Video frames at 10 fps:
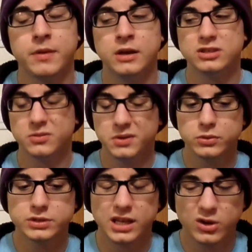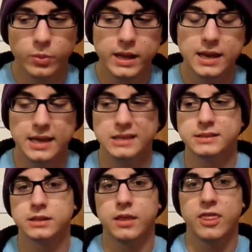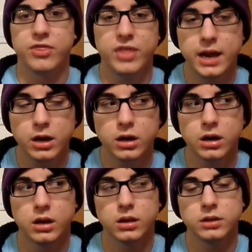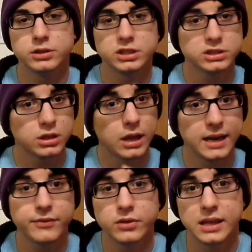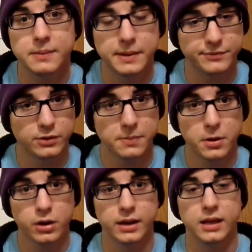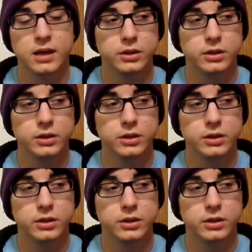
So Madolche Queen is there just to kind of clean up after the party.